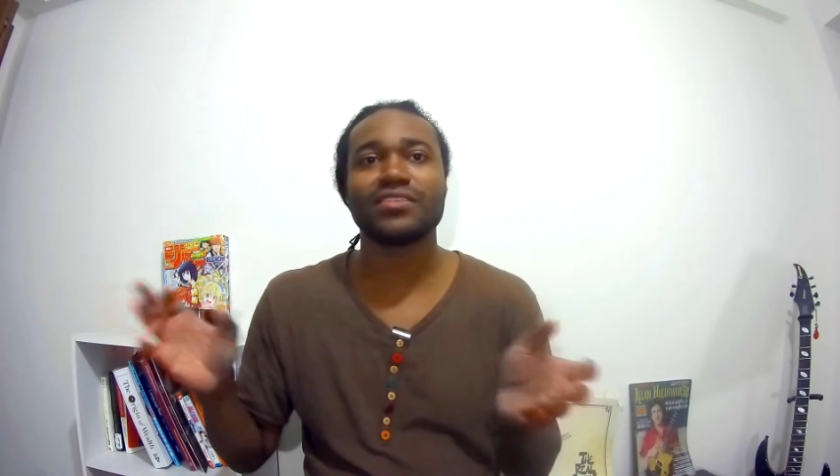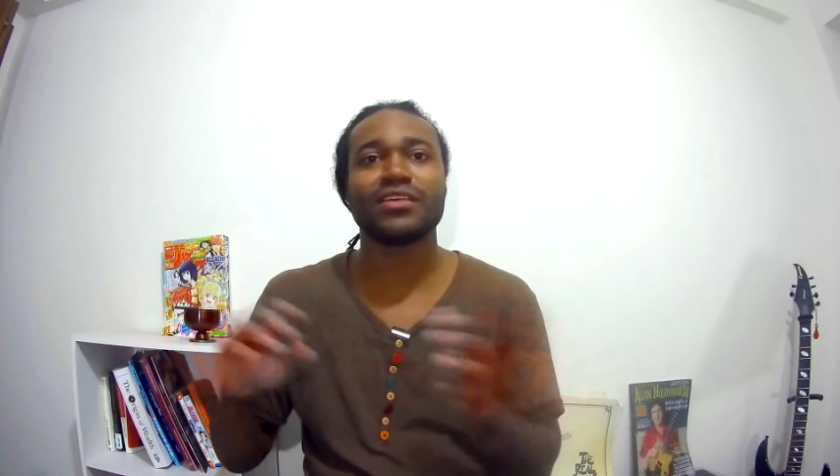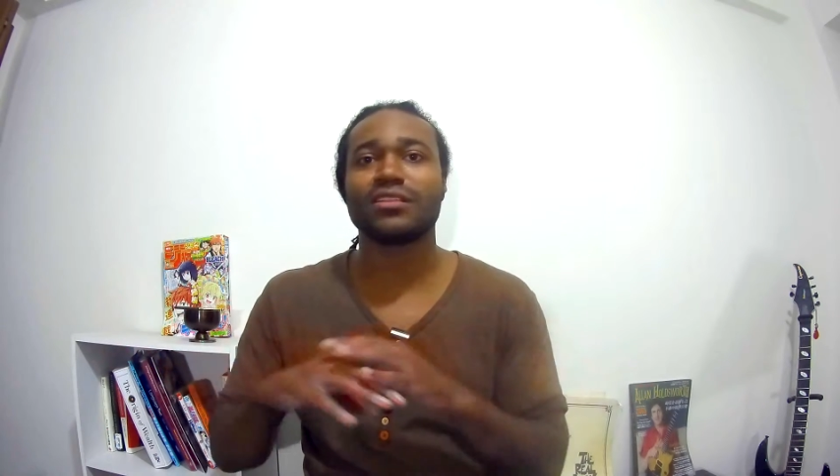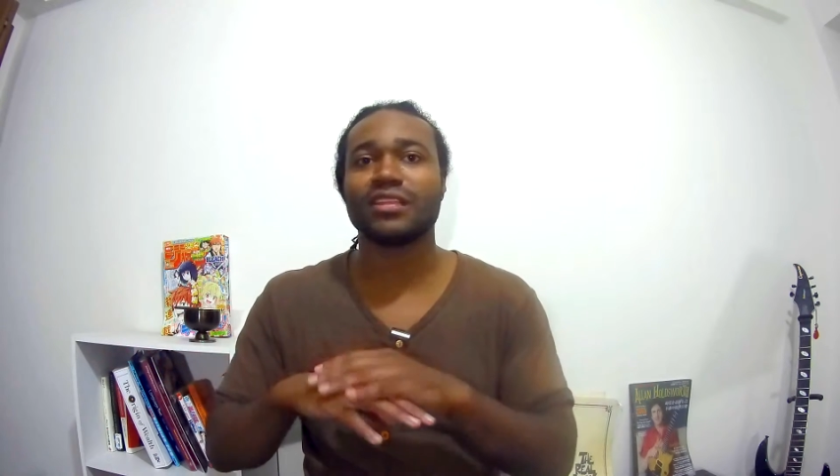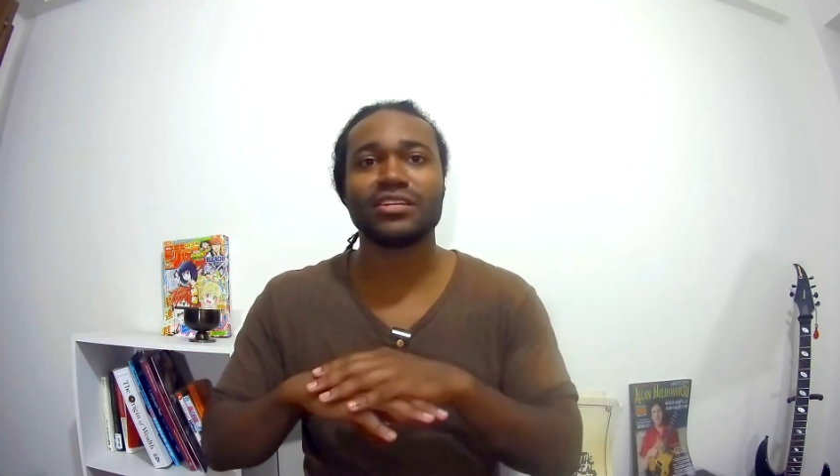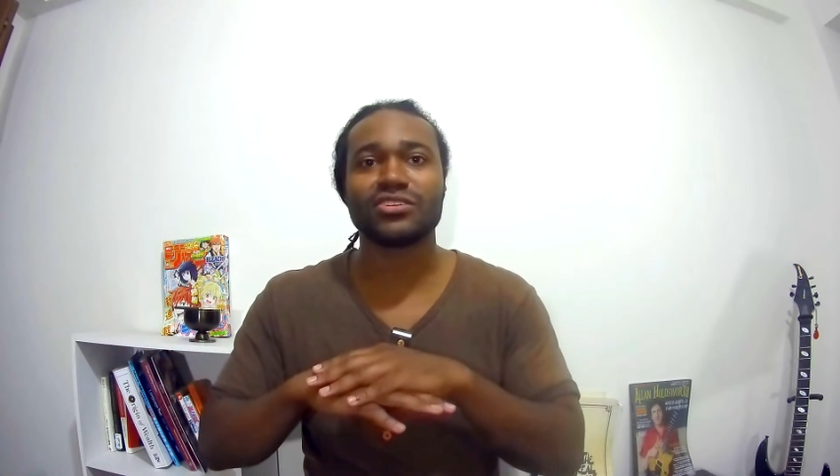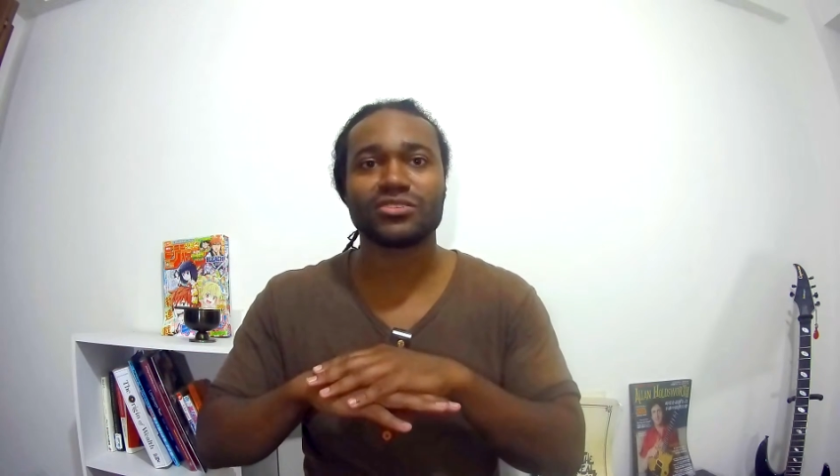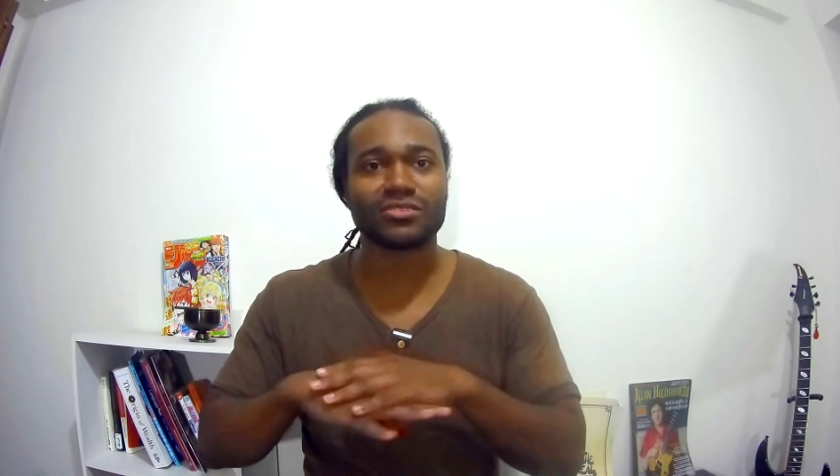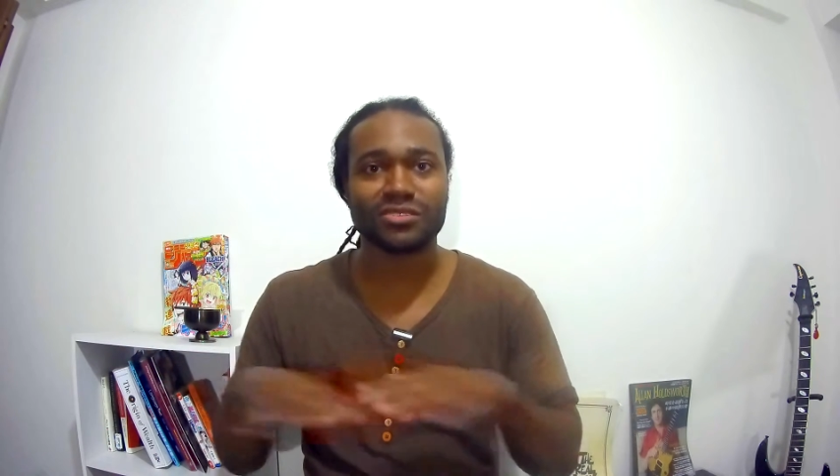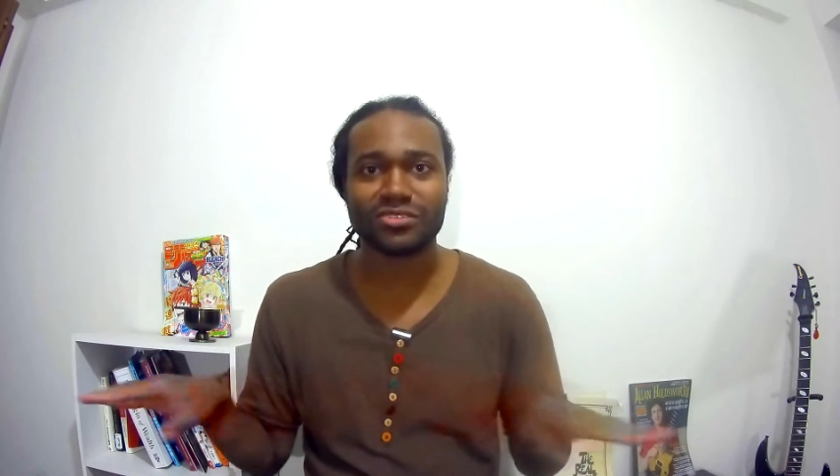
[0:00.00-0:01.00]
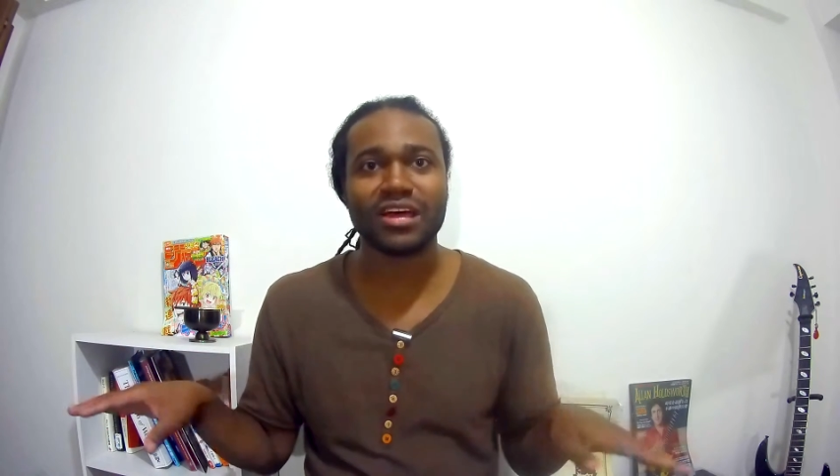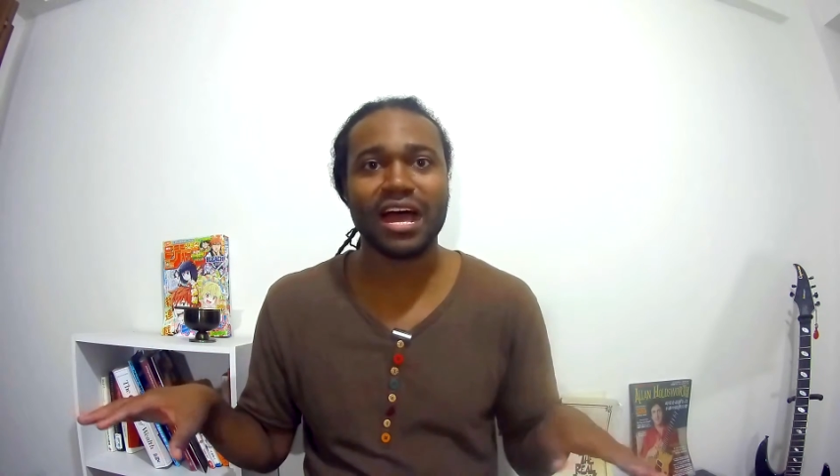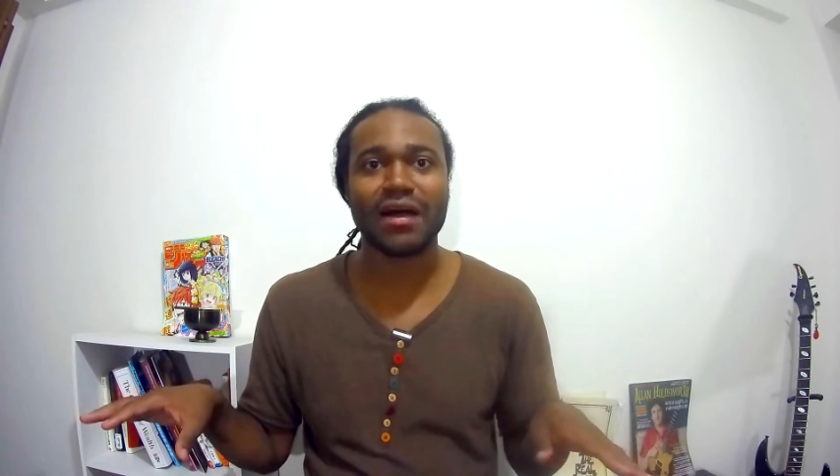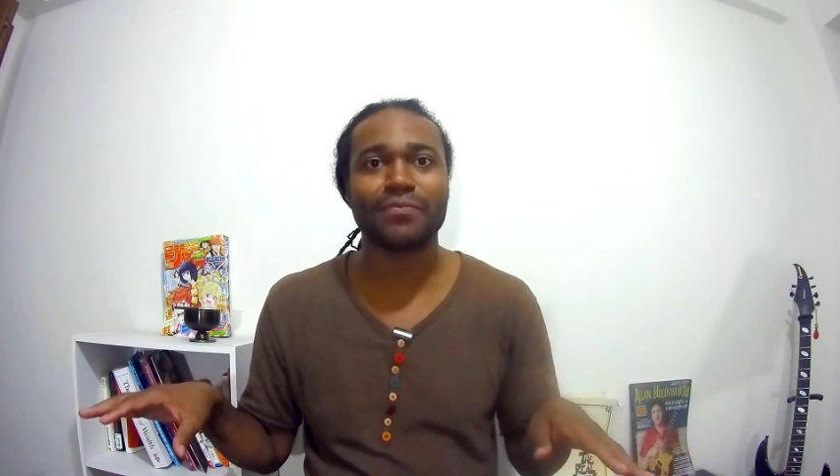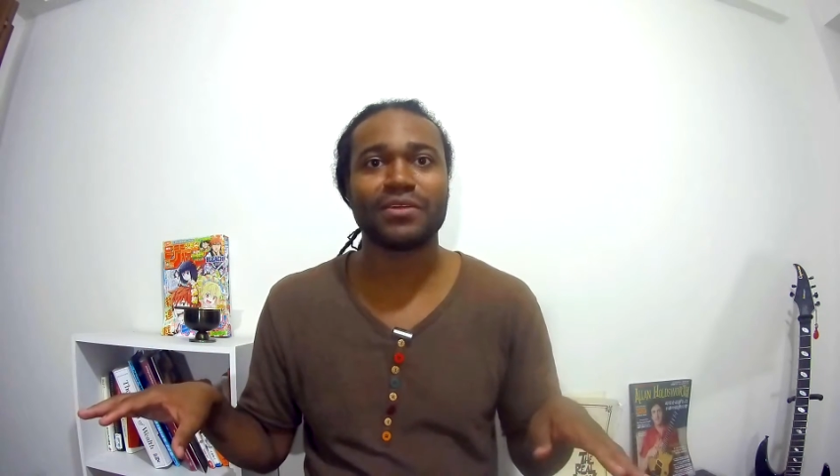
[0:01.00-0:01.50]
and then they just
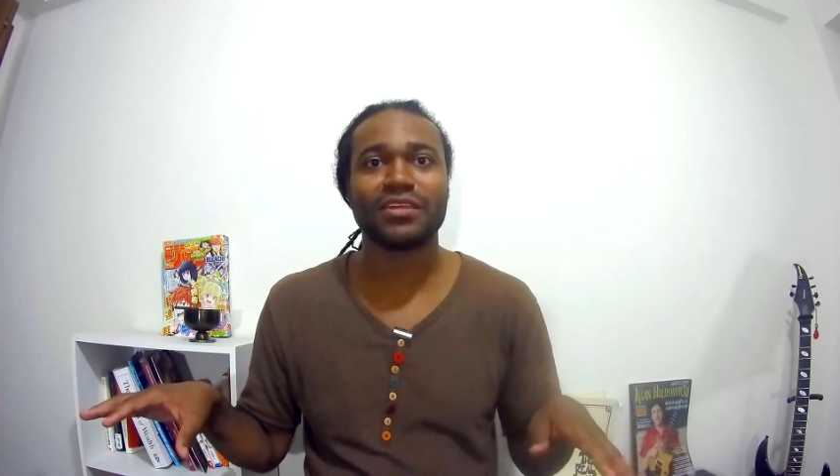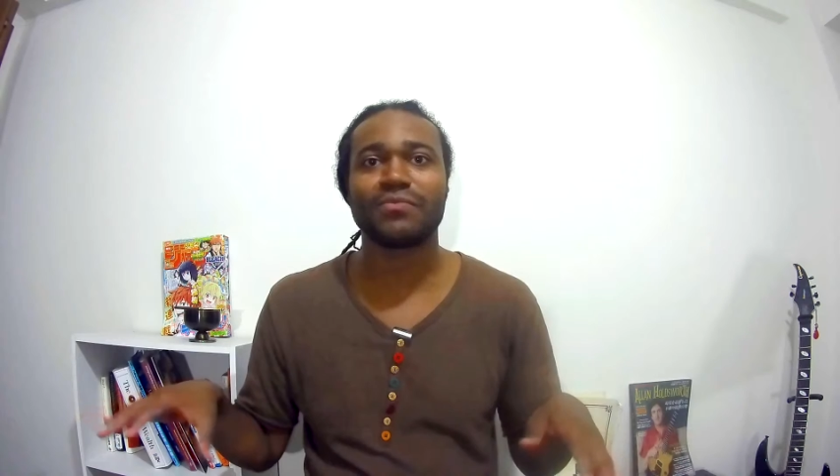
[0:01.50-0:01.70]
stop and